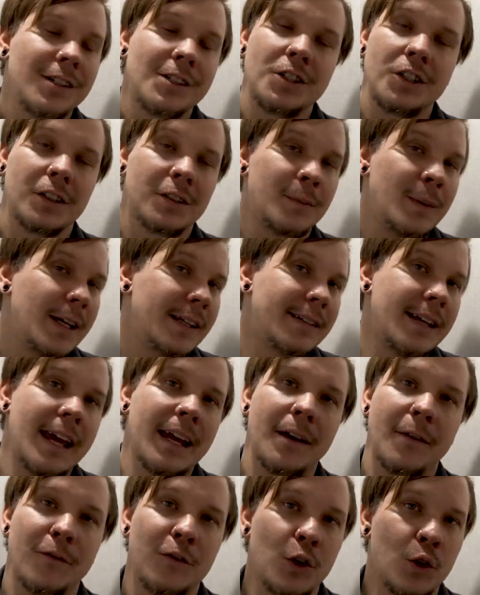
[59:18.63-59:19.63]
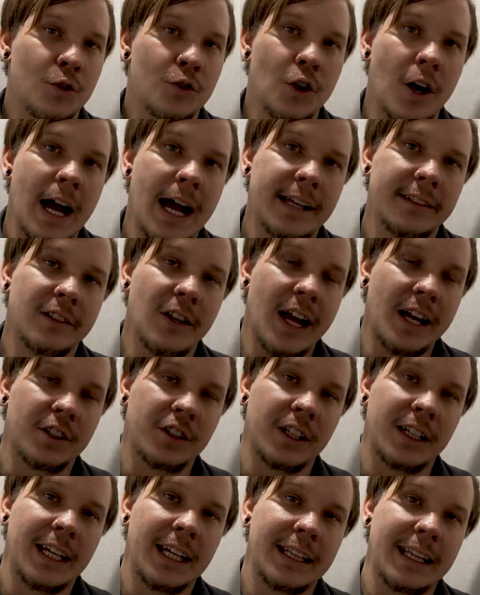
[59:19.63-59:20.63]
Just may take a few tries to
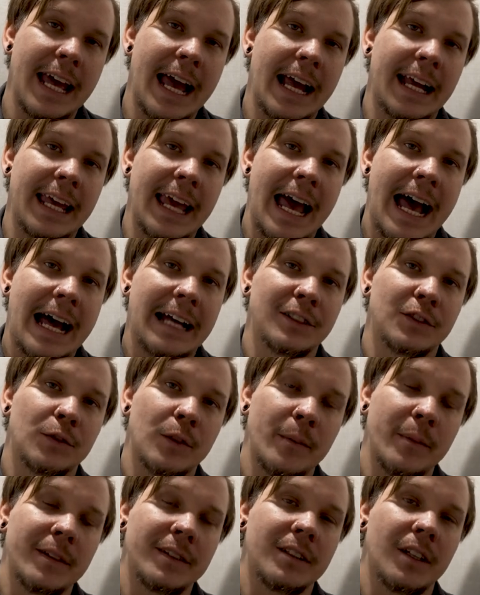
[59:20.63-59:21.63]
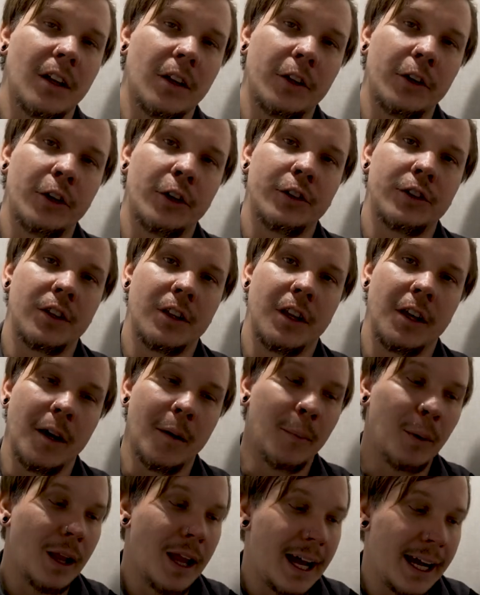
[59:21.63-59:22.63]
actually get that gas from the cylinder to the
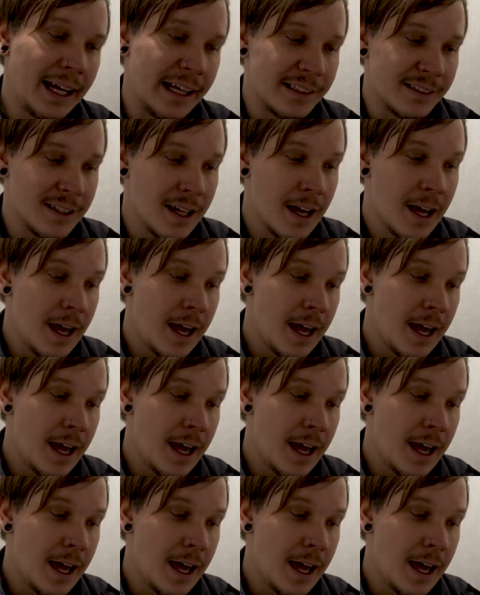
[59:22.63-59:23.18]
appliance.